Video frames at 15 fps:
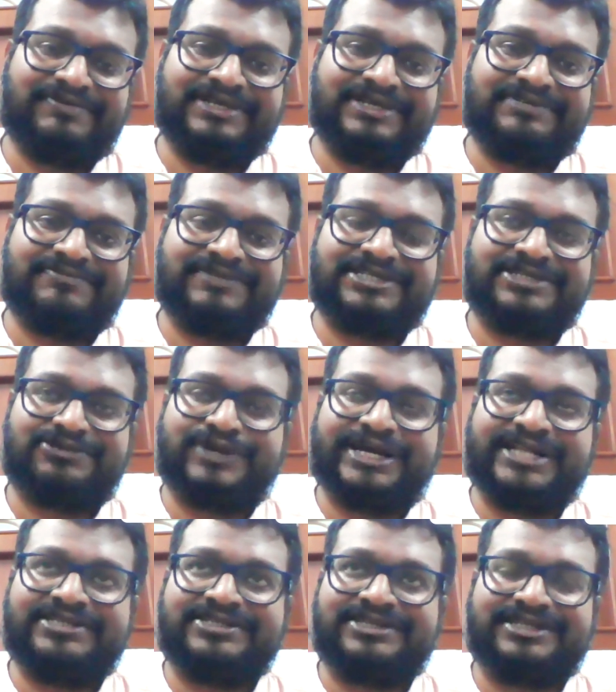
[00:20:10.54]
which
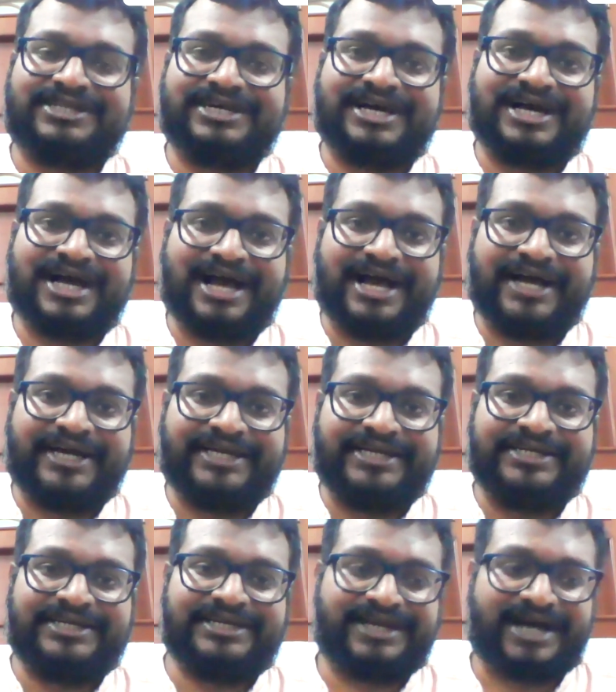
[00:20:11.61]
dwells in the high
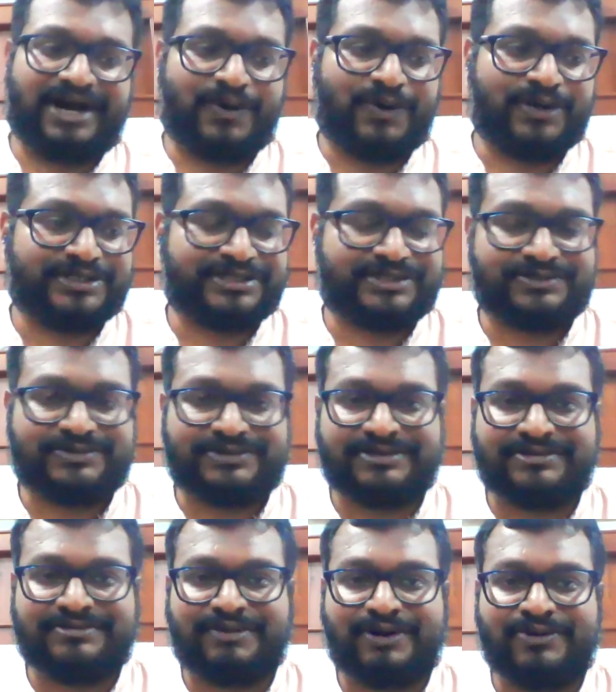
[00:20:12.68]
altitude
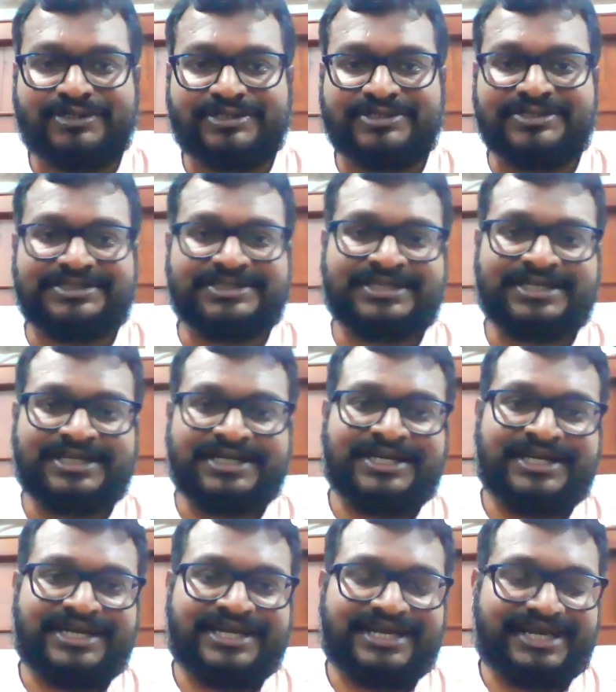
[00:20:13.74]
mountains
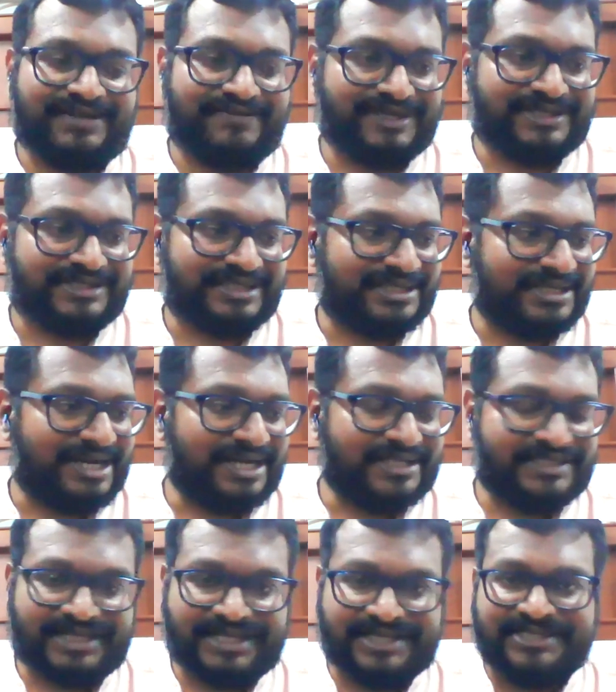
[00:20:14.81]
in Western
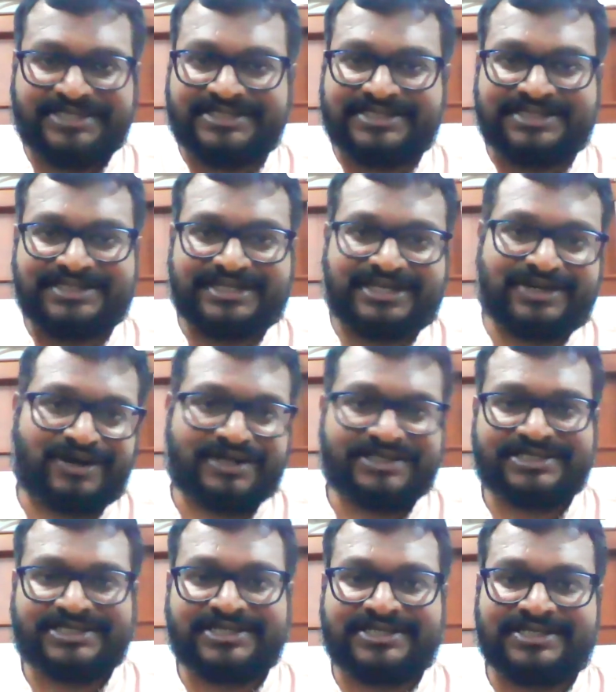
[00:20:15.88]
Ghats, and its
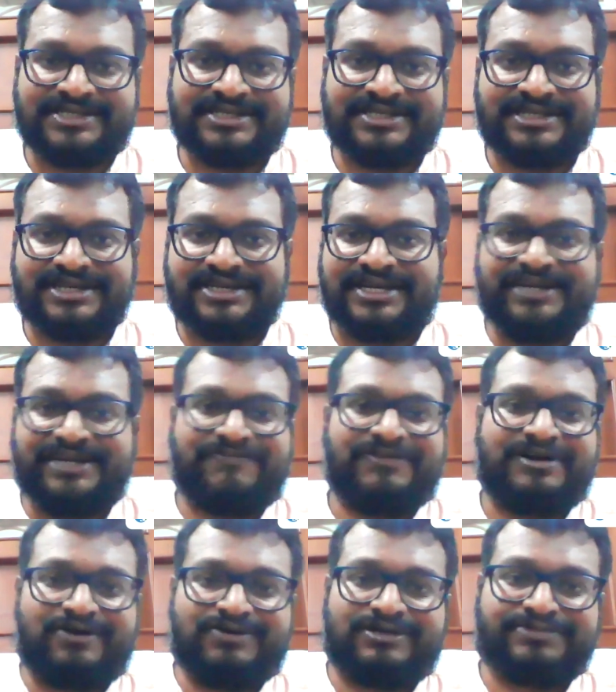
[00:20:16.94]
ecological kind of a
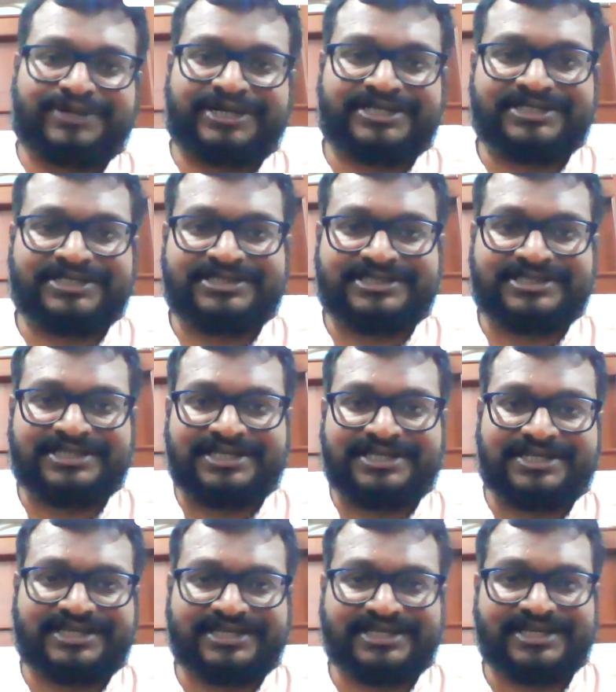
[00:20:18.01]
counterpart is
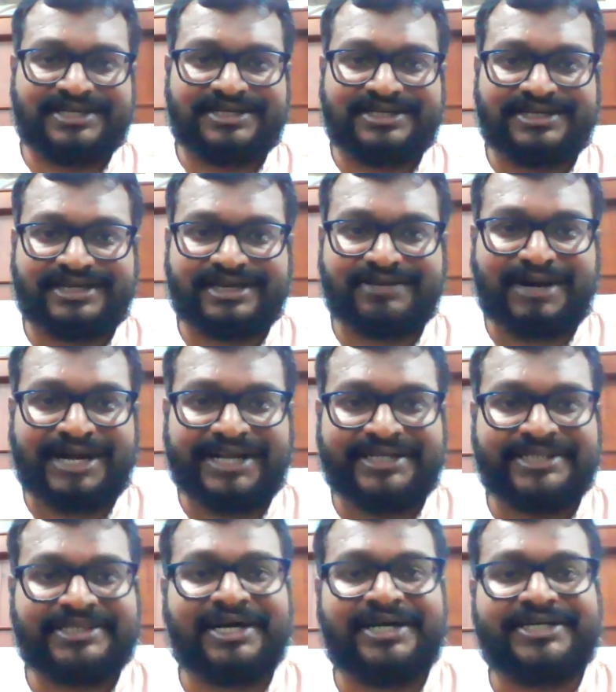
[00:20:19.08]
the
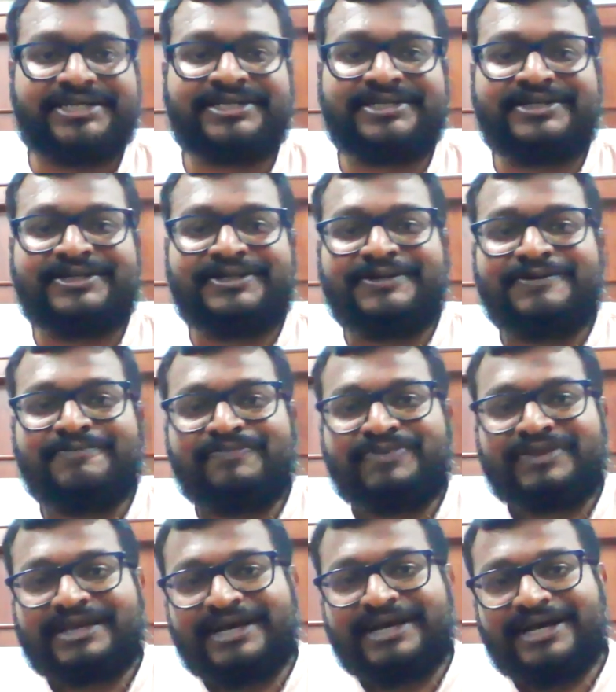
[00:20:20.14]
Himalayan Thar.
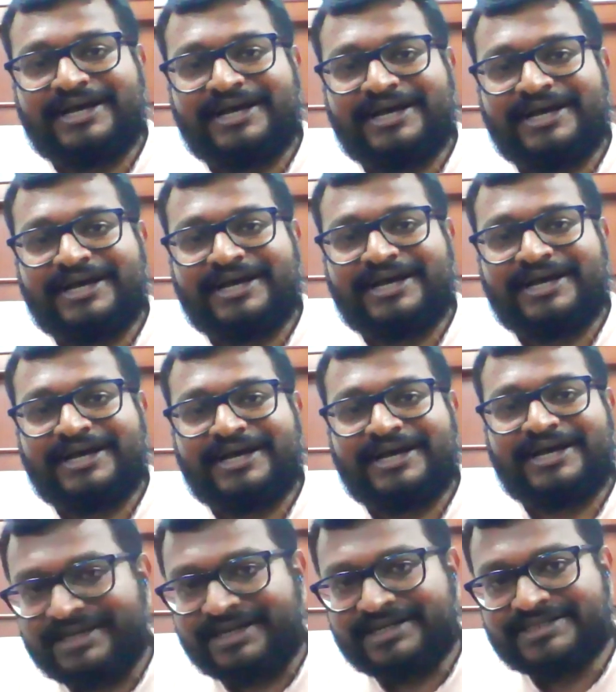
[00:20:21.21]
But
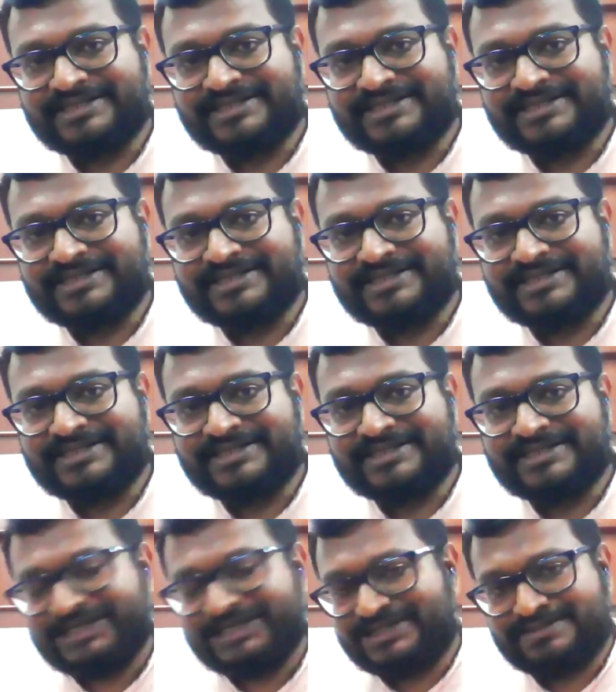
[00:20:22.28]
Himalayan Thars are found
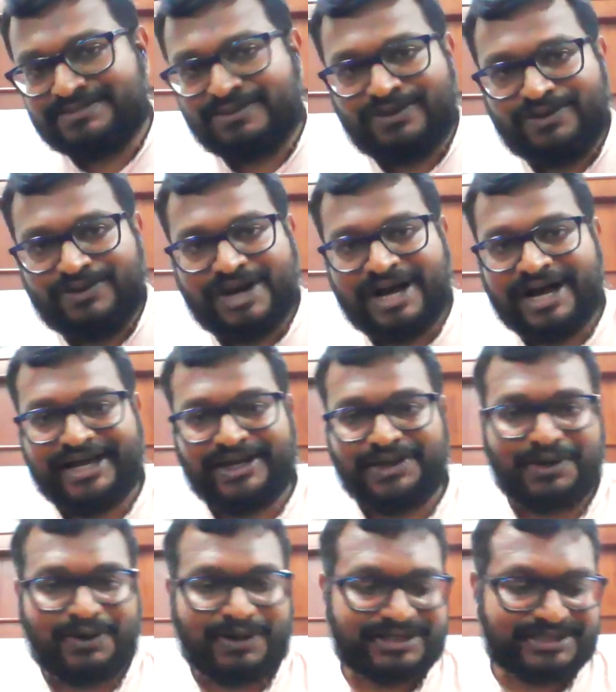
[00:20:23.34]
much more
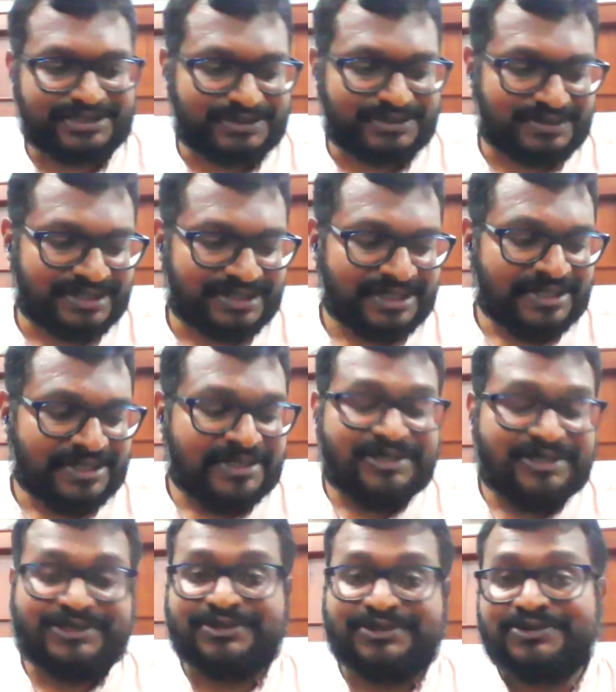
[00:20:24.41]
higher altitude.
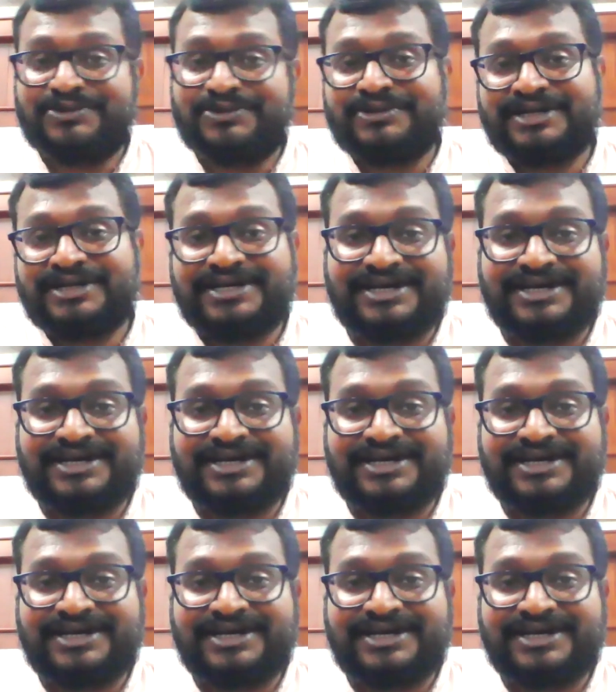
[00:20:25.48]
So